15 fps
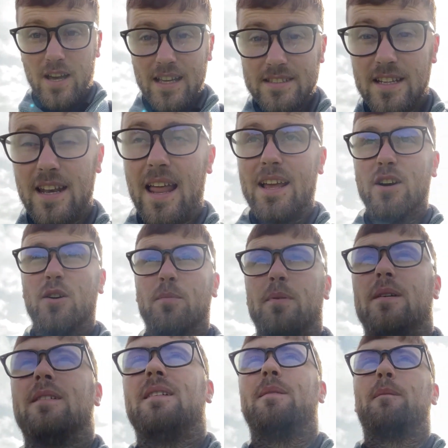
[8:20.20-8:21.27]
I had to lay up,
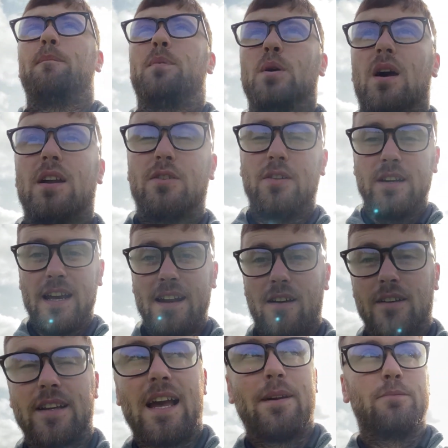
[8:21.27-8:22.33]
but I couldn't get it
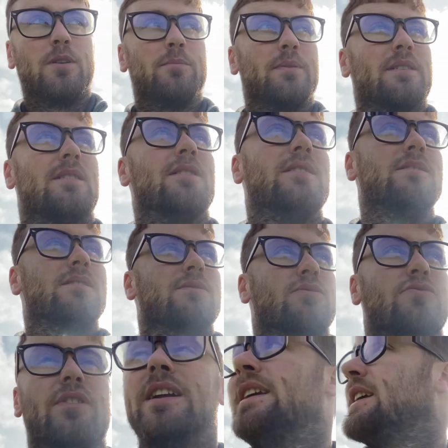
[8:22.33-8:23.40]
on camera because the
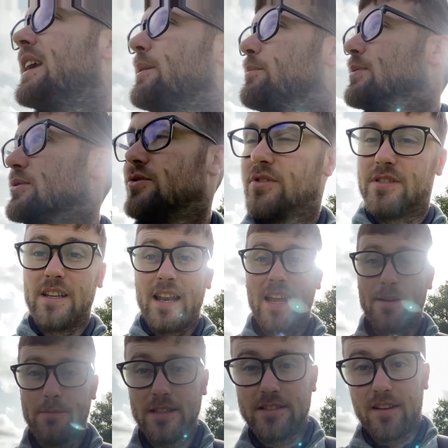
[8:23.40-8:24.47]
greenkeeper's just
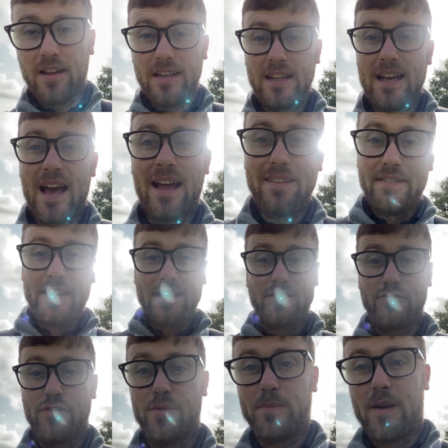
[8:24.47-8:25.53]
delaying me slightly and there's a
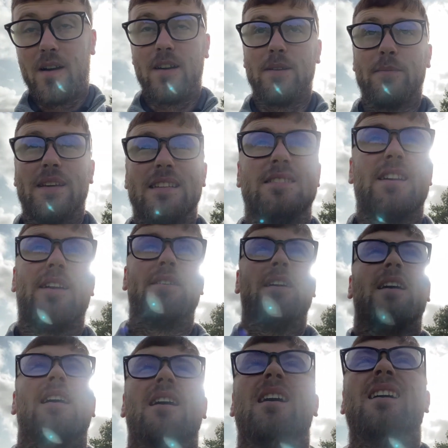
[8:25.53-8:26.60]
group behind me. So
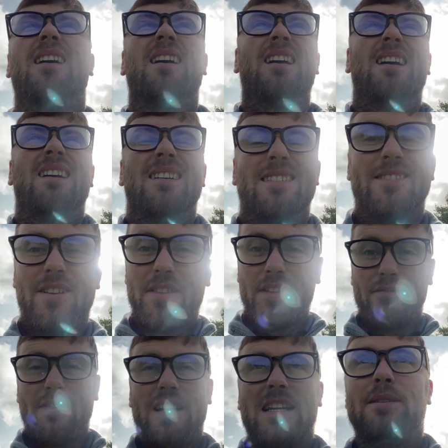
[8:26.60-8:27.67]

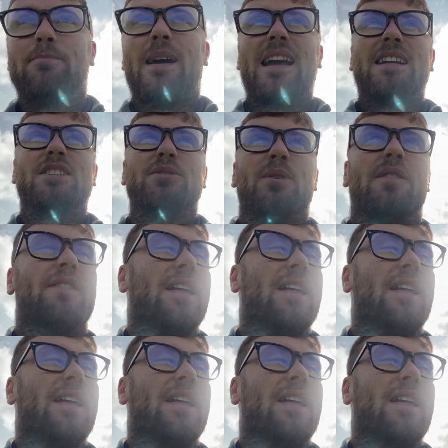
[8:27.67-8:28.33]
nothing really major with